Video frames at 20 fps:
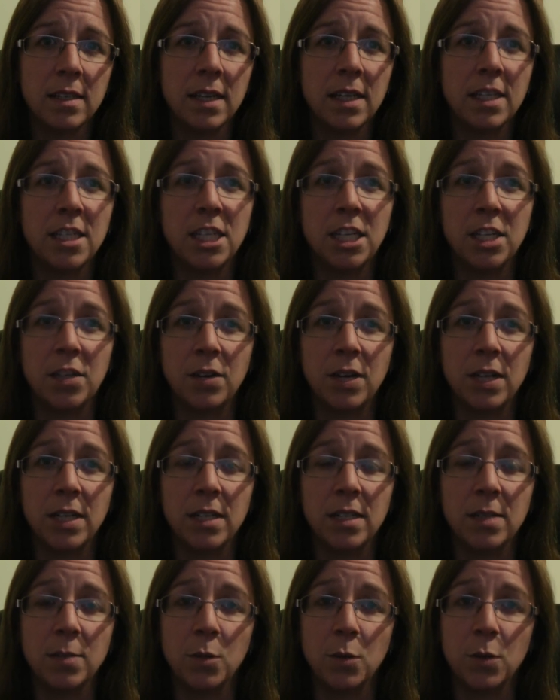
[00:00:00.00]
they generate
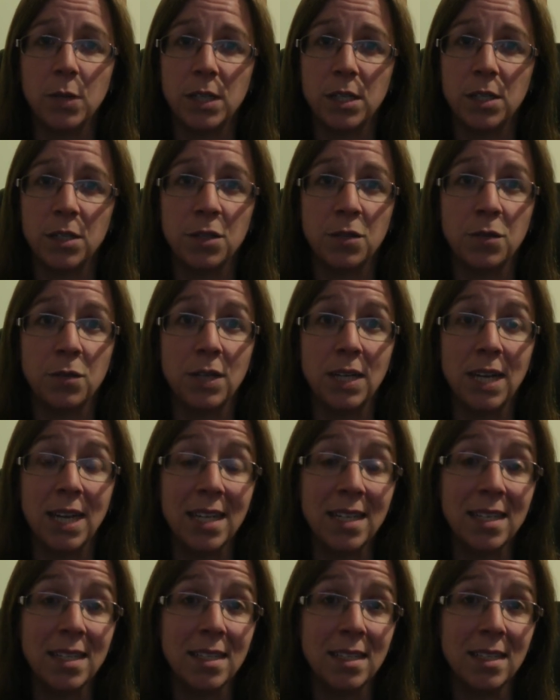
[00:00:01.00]
some questions
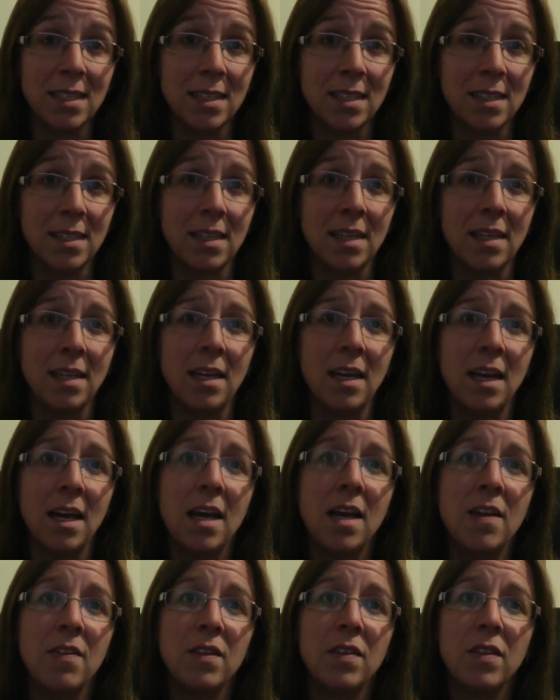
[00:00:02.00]
related to the sea
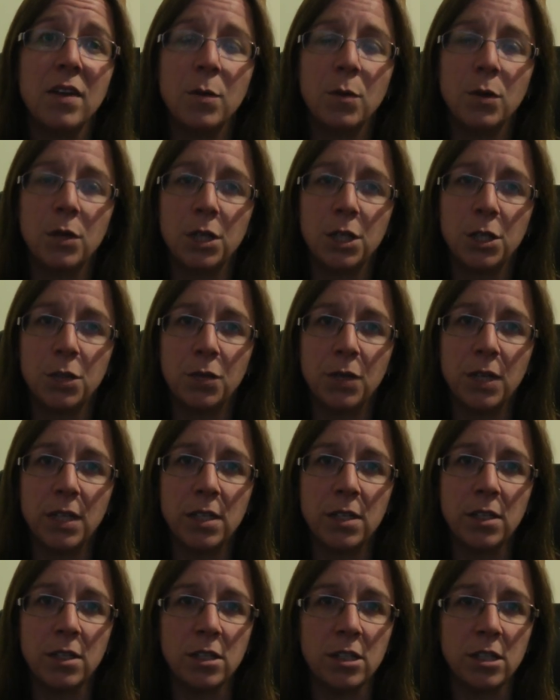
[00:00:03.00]
that they wanted to
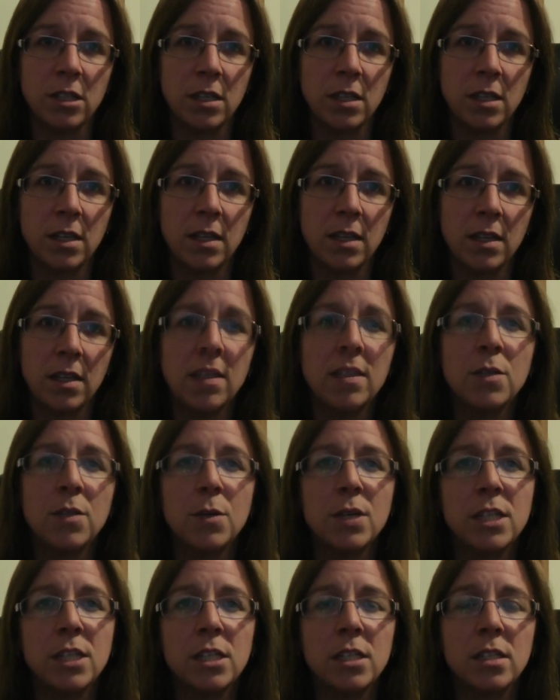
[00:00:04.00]
research. These
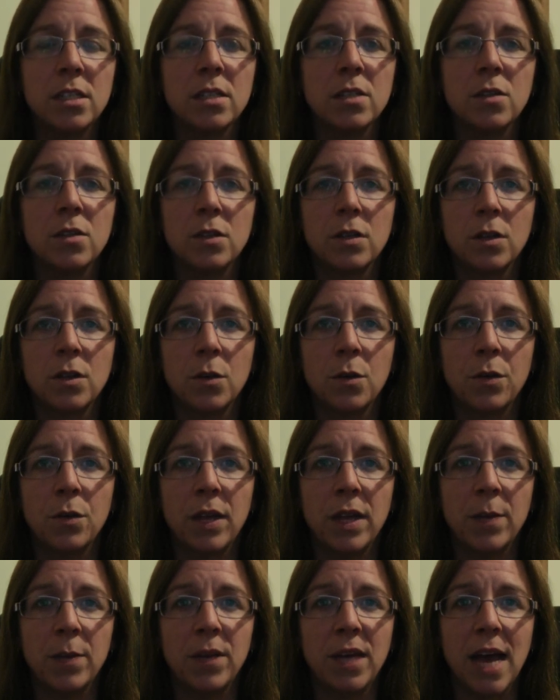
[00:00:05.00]
questions could
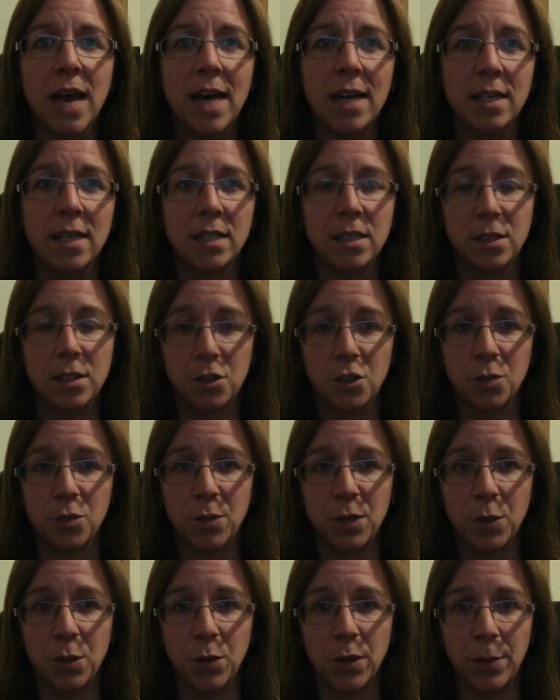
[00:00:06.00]
then be added to the
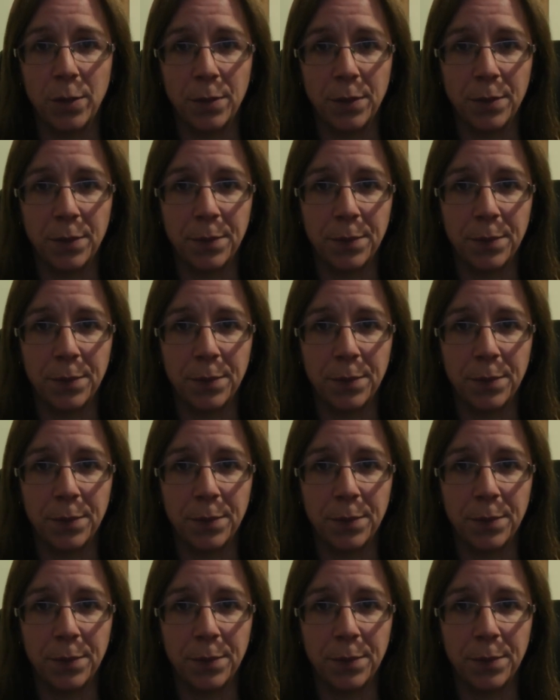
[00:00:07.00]
topic web.